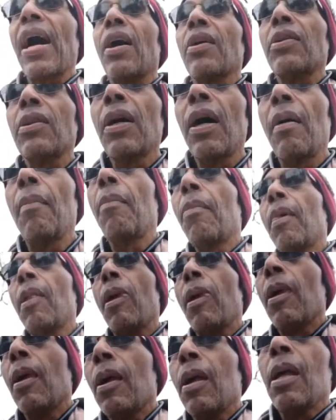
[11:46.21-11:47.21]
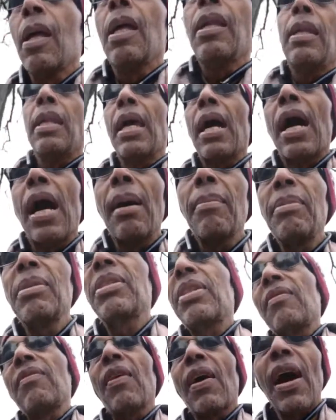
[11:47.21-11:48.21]
outcome. Now, I'm
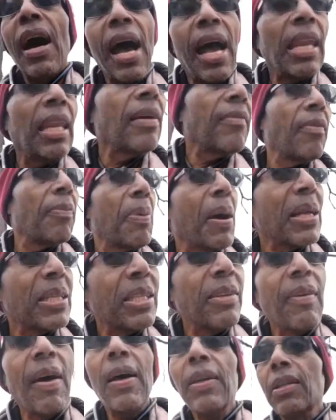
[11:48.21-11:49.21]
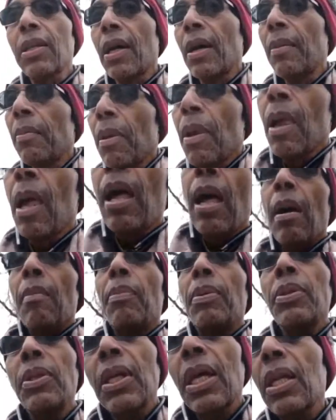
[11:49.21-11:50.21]
just giving you a high-level positive outcome,
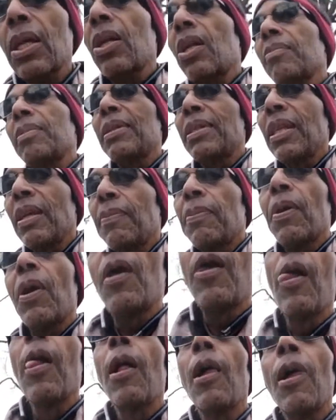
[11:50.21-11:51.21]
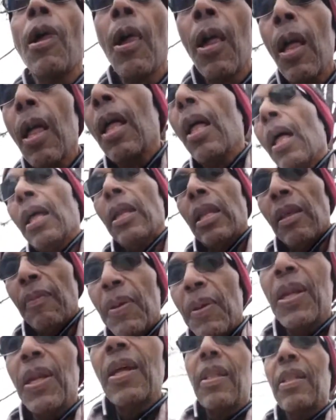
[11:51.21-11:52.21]
but you got to go a little bit deeper.
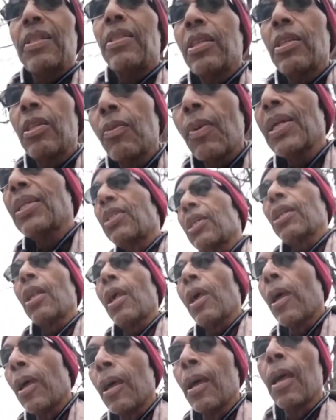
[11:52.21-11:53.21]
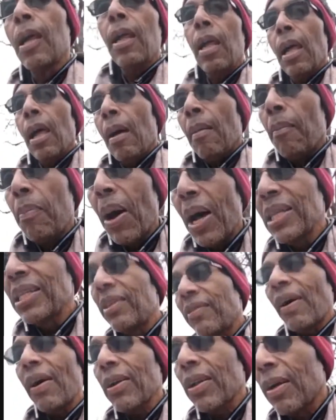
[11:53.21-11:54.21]
Depending on the situation,
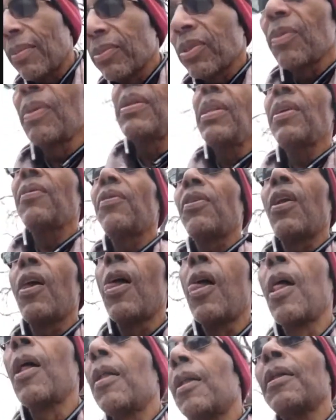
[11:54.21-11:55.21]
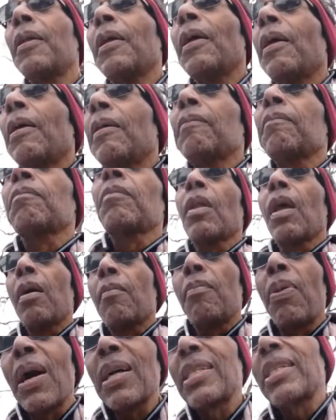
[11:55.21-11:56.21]
positive outcome is going to be different.
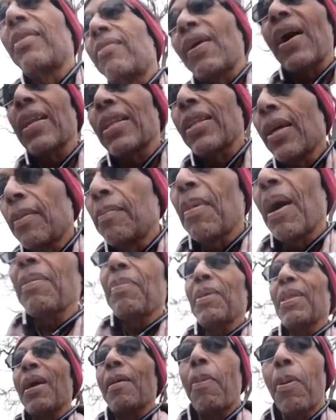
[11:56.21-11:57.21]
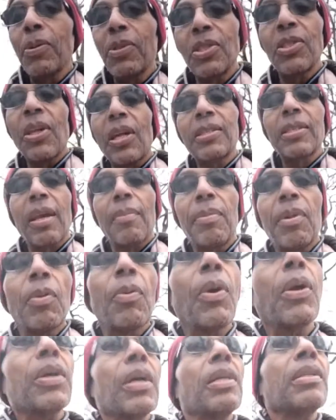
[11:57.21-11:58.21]
Positive outcome might be that person starts coming
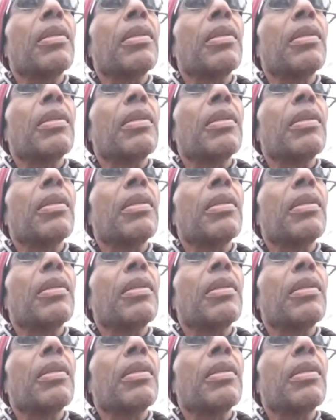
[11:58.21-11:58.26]
to work